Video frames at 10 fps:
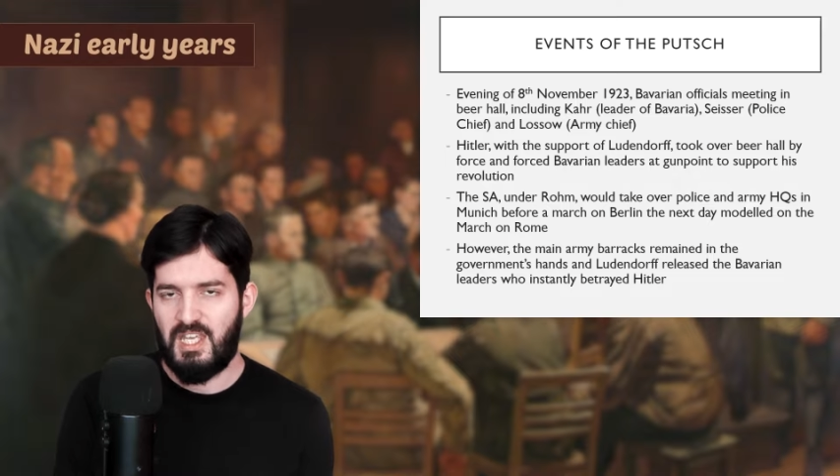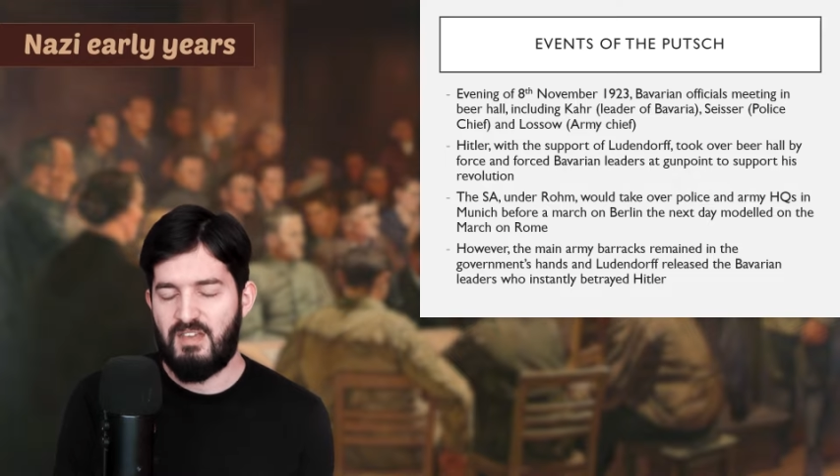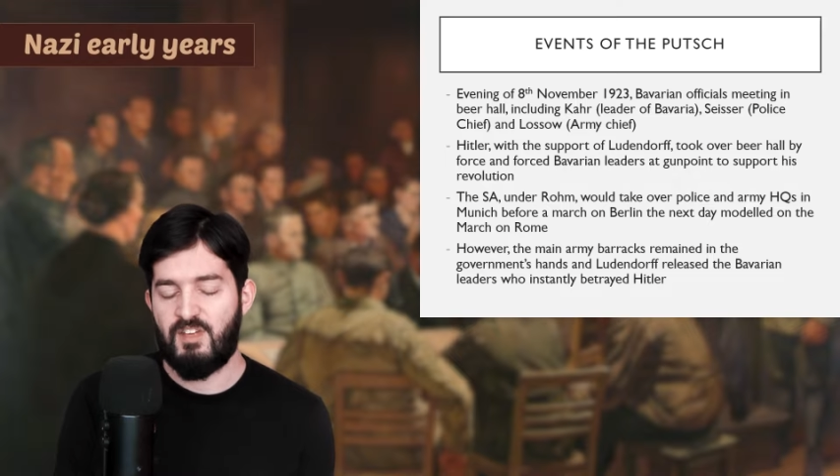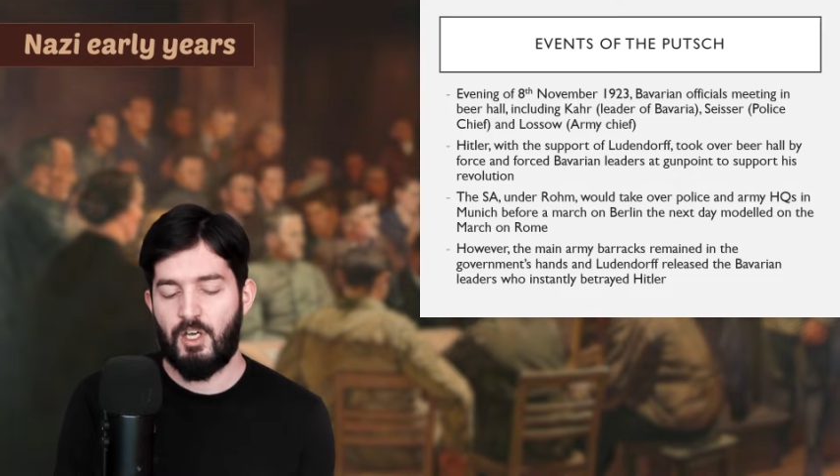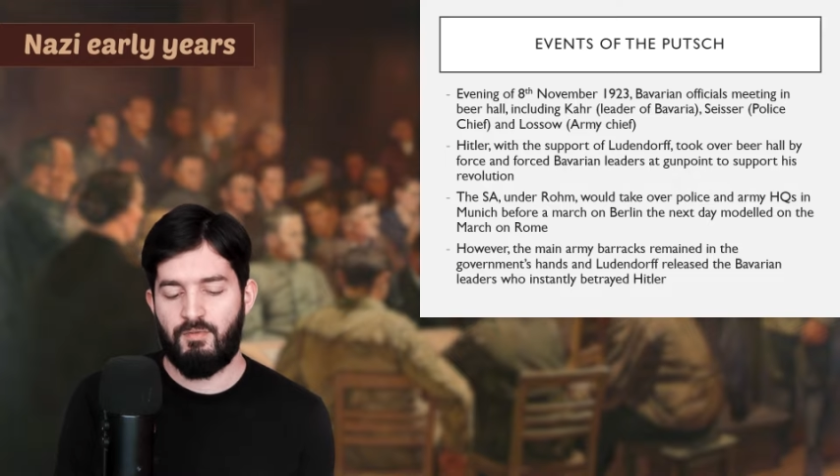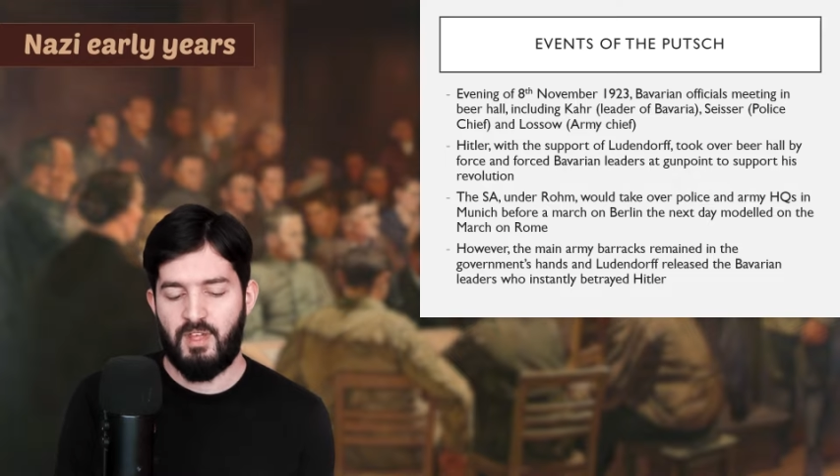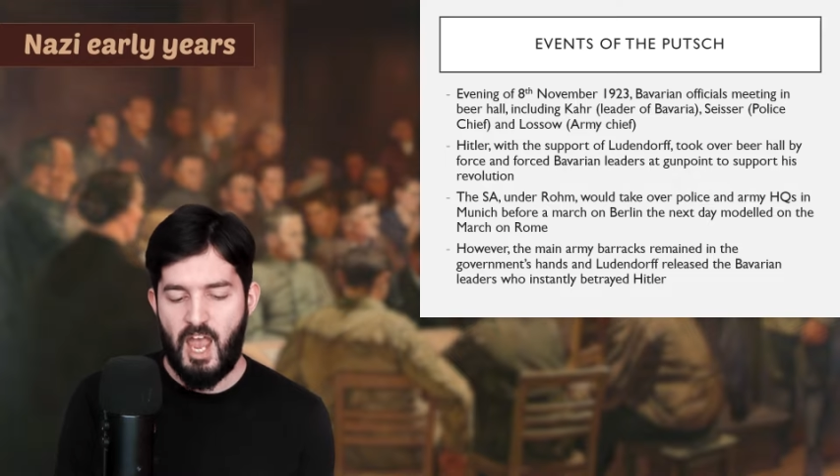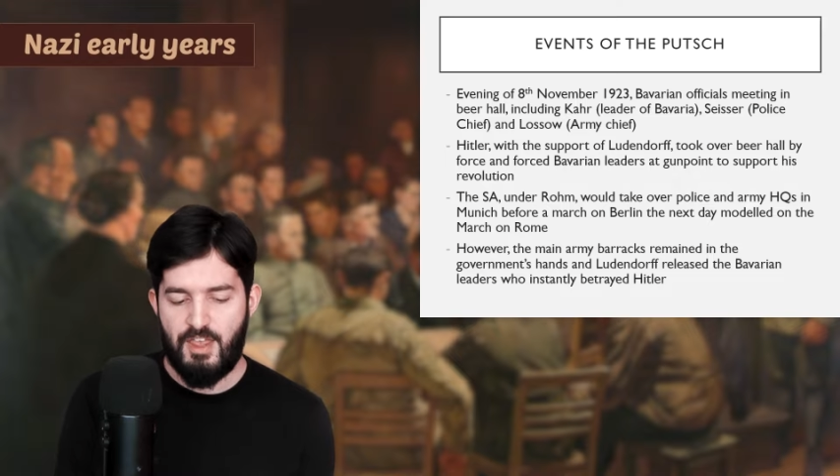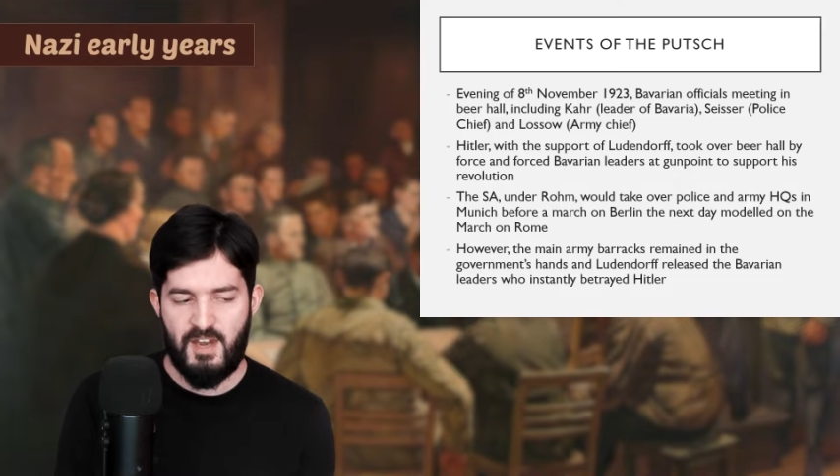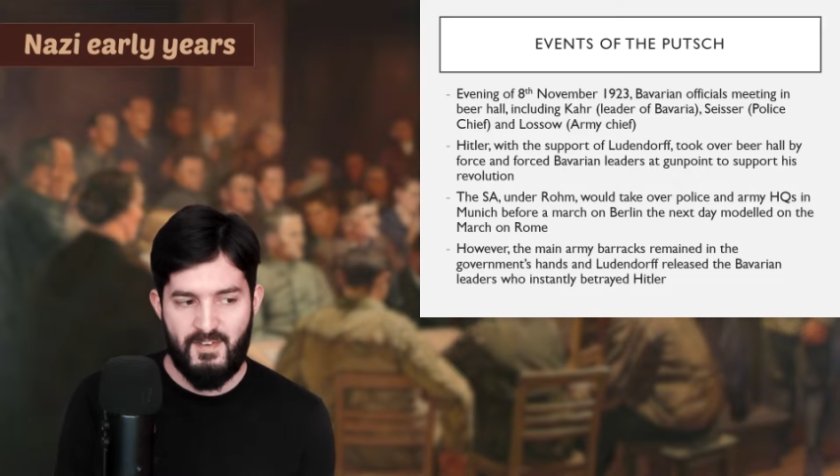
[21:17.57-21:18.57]
evening of the
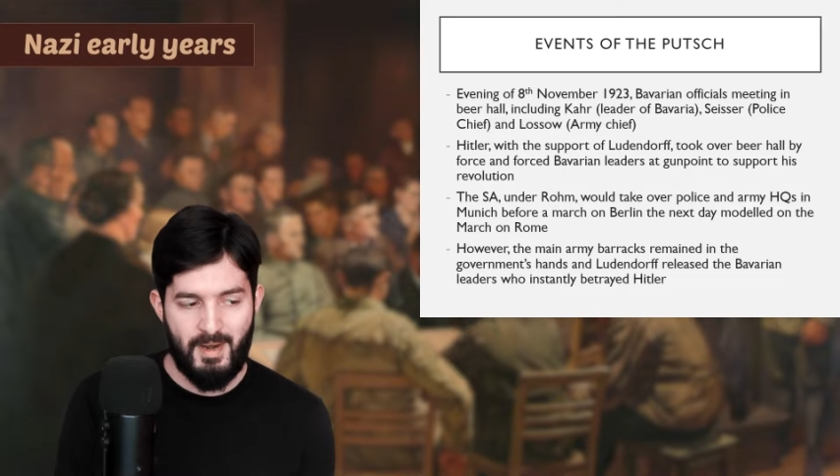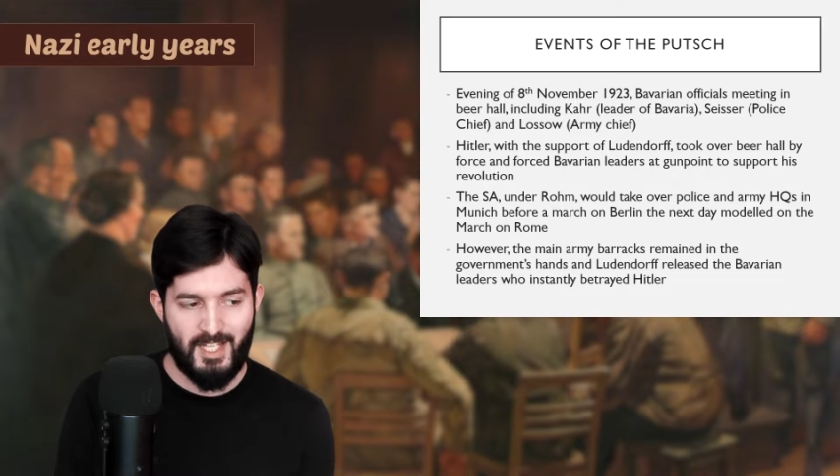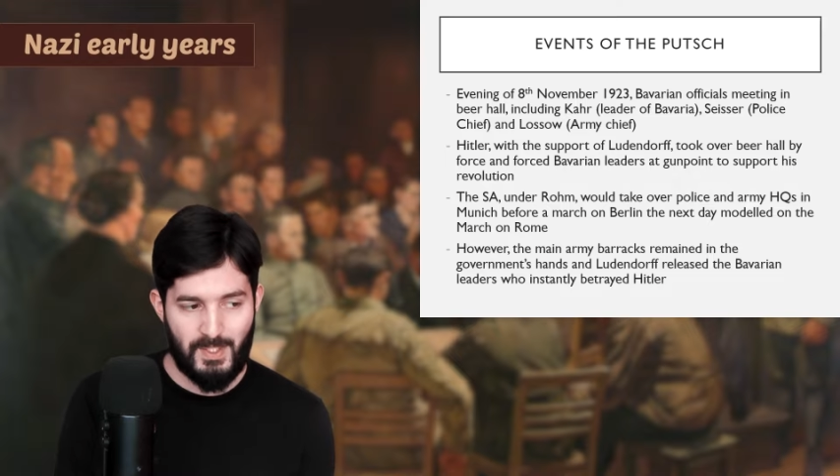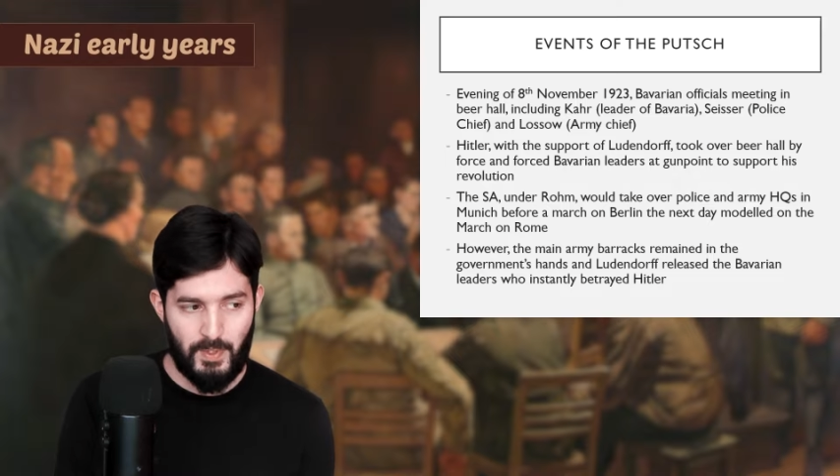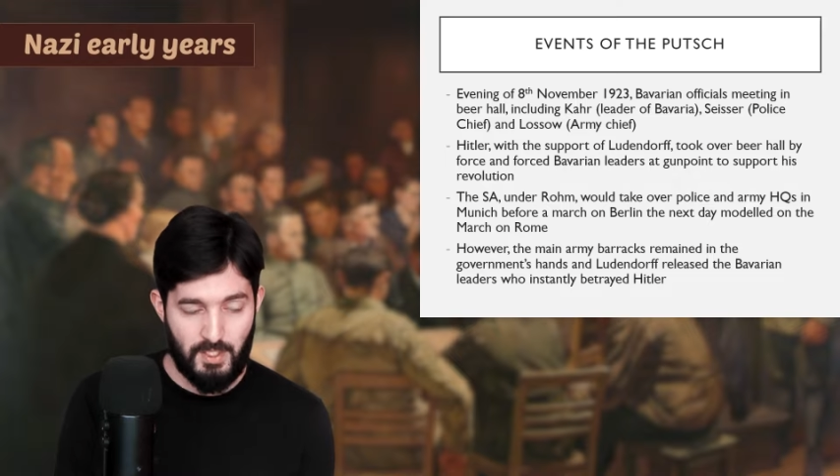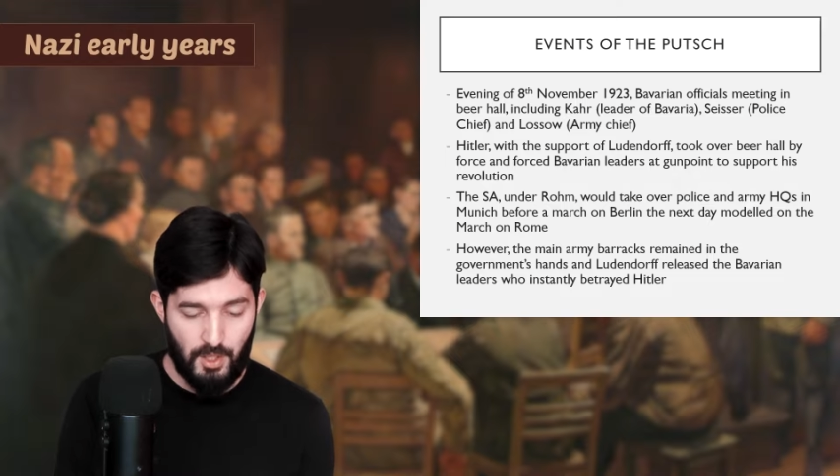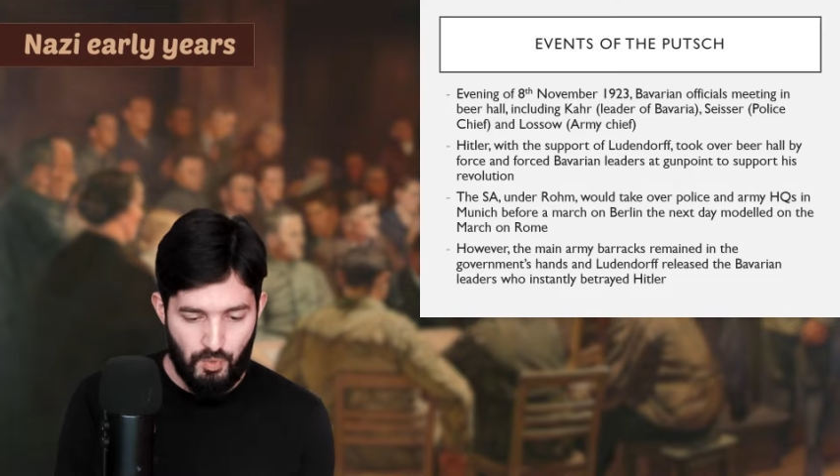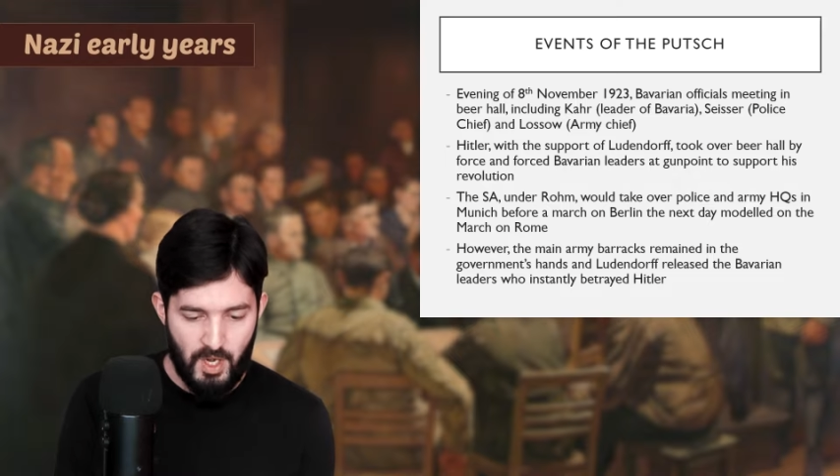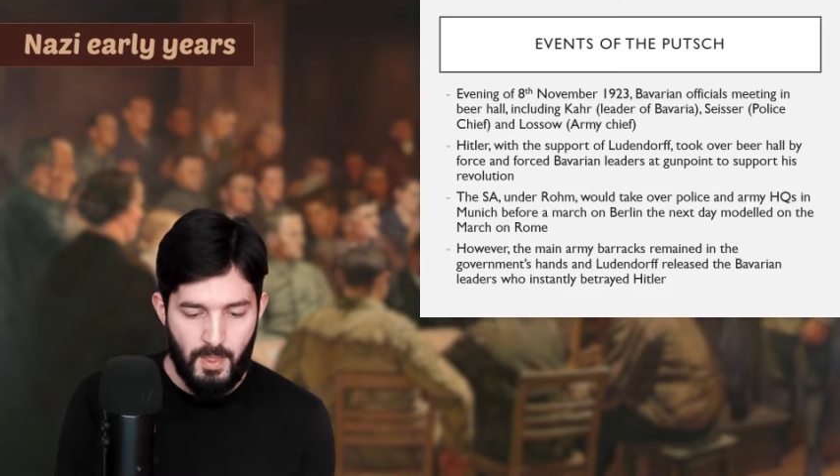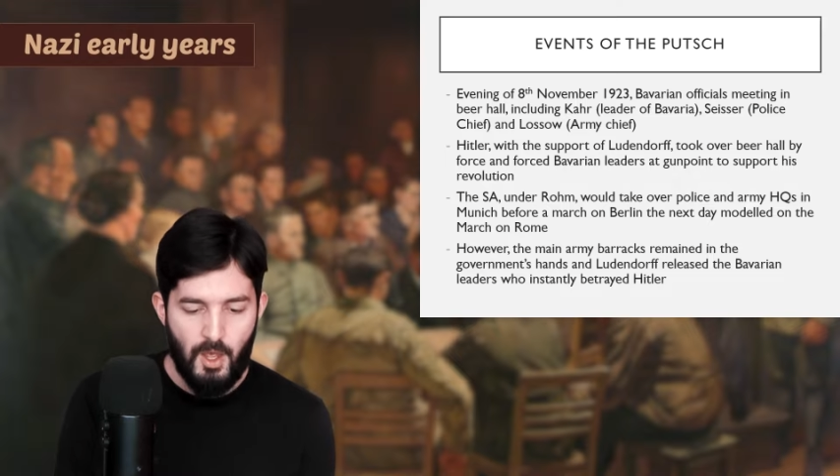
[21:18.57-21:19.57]
8th of November 1923,